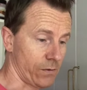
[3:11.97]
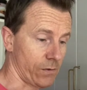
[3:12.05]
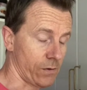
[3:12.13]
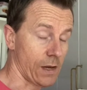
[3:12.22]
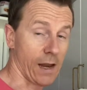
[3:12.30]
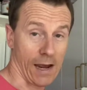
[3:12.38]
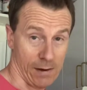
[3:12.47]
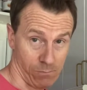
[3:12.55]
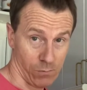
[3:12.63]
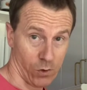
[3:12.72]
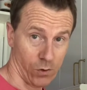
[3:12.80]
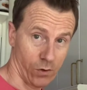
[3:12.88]
lime
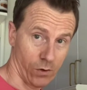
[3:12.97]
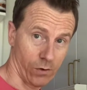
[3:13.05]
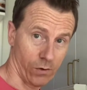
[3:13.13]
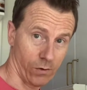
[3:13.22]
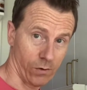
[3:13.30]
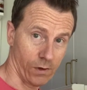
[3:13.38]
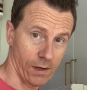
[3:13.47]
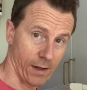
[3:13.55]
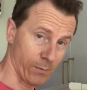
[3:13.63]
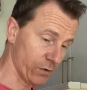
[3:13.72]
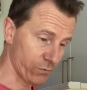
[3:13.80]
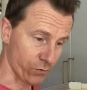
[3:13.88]
or
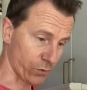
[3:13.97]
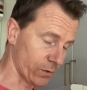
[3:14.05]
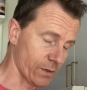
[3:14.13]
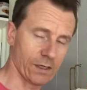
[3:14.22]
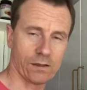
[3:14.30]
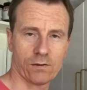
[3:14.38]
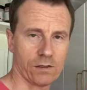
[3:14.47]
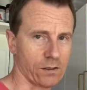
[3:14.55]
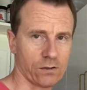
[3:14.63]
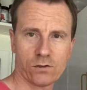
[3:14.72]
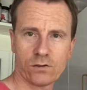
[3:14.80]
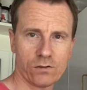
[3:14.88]
lemon fruit. That
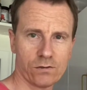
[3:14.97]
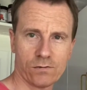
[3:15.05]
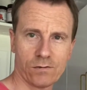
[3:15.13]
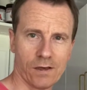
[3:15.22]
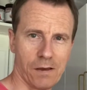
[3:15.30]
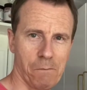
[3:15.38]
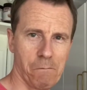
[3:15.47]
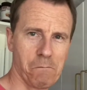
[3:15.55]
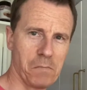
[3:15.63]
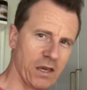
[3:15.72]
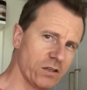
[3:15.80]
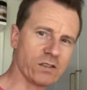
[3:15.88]
is
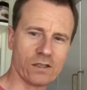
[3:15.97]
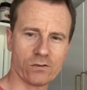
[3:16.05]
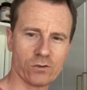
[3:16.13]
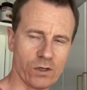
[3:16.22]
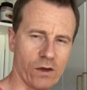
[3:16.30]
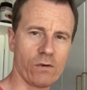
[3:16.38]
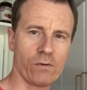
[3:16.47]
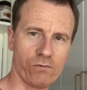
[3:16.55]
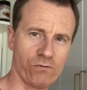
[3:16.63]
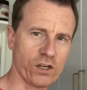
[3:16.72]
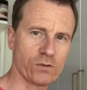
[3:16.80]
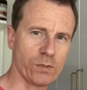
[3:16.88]
amazing together with
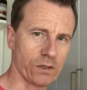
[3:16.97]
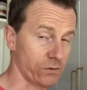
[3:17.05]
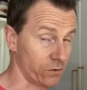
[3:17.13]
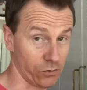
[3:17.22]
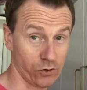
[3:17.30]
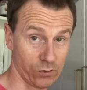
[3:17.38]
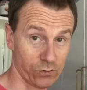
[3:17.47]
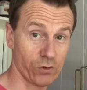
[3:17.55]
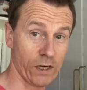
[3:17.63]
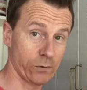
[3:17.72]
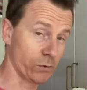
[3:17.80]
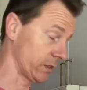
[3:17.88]
fresh berries. You should
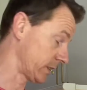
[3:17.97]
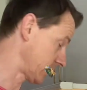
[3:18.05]
try one day.